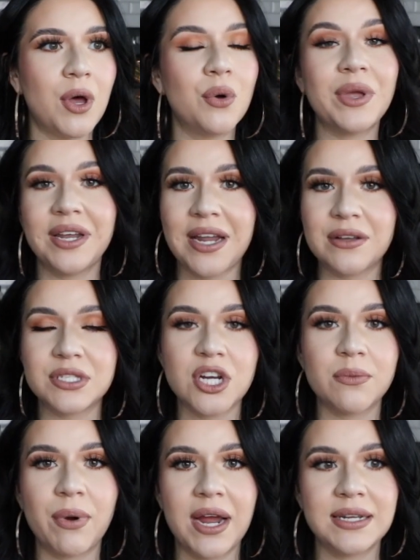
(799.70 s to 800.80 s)
we announced
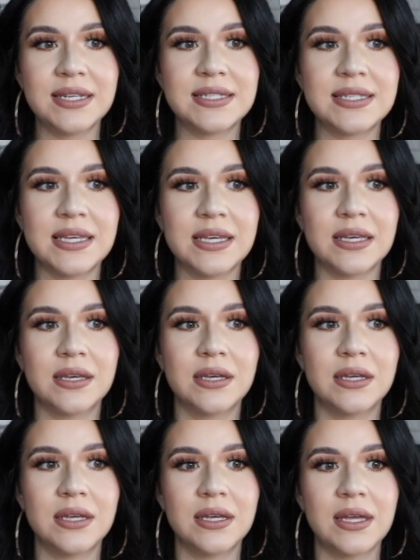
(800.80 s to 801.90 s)
our pregnancy
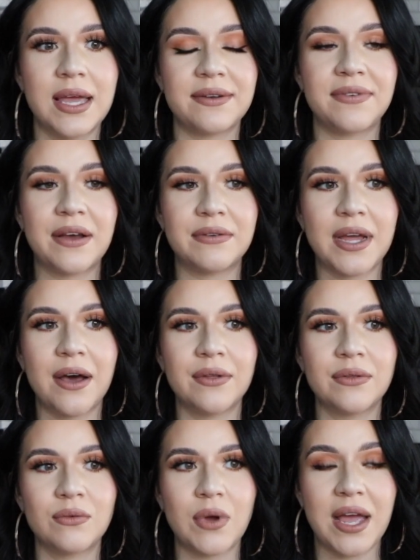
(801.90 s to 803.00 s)
and I found
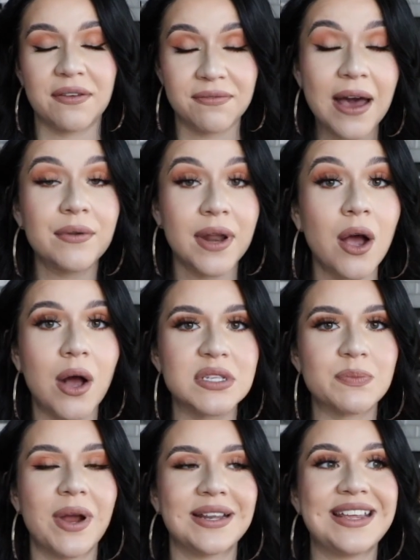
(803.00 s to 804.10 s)
out I was
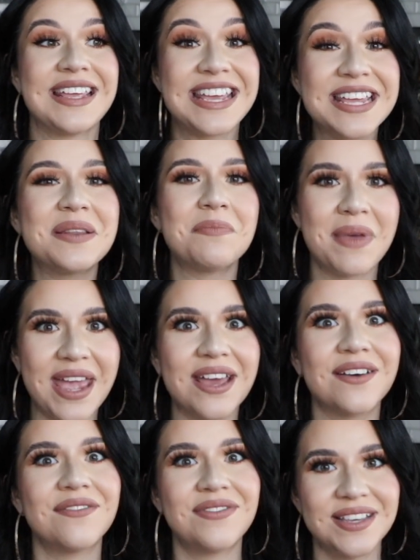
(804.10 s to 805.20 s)
pregnant in May
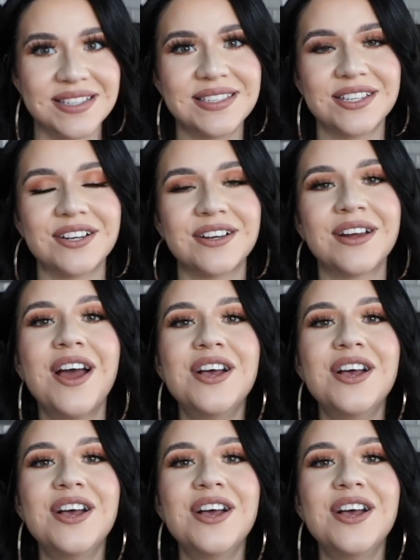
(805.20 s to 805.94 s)
of this year.